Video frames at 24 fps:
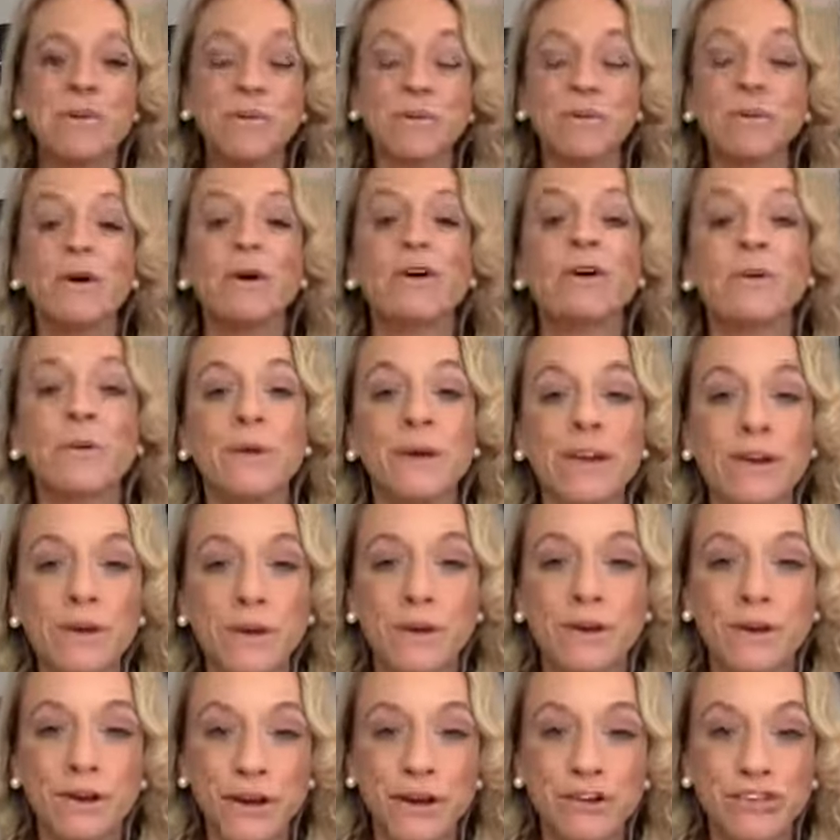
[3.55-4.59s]
well, quick
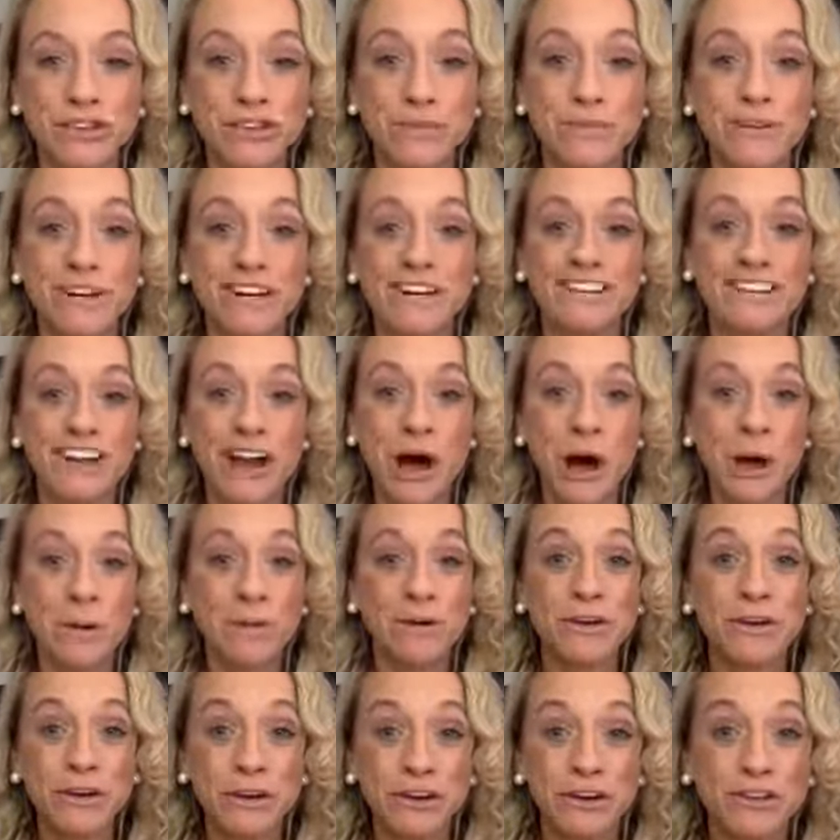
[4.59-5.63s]
coaching minute to help
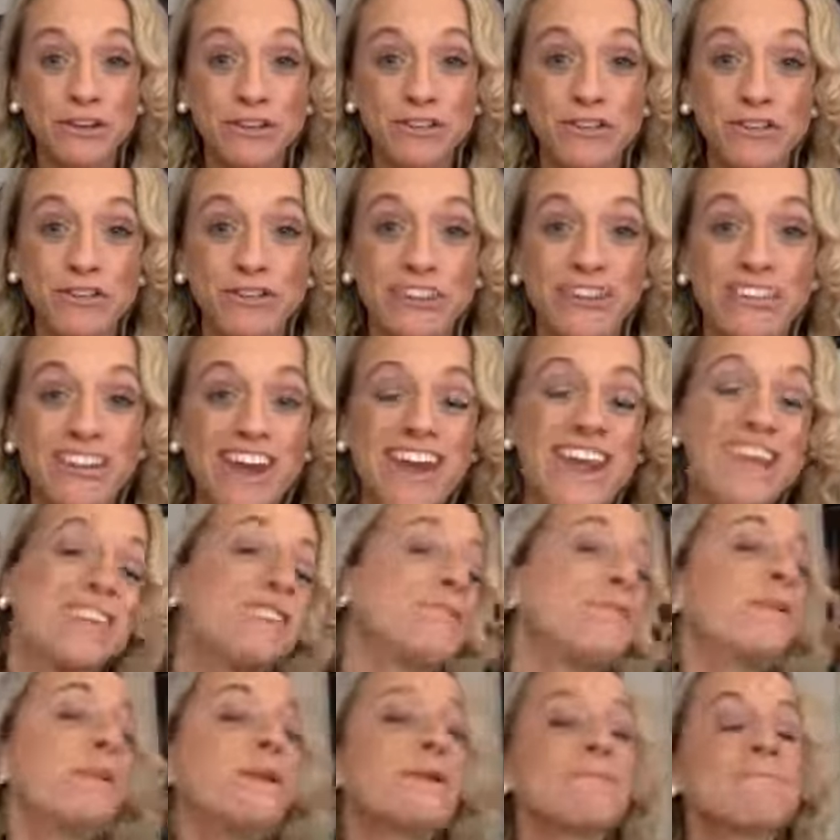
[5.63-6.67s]
encourage you to take
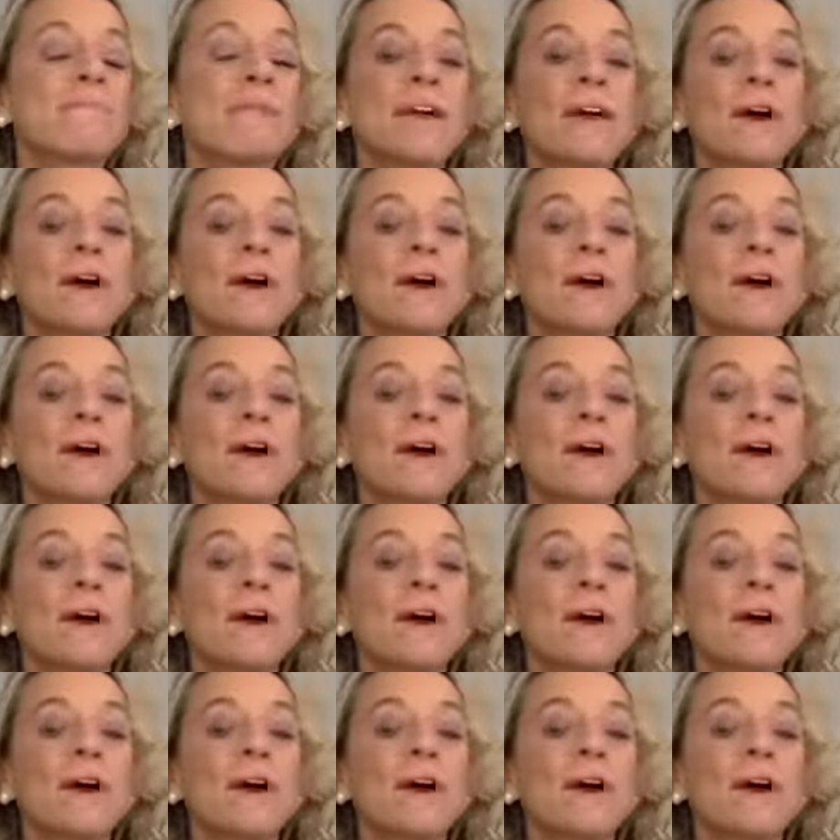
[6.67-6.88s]
your,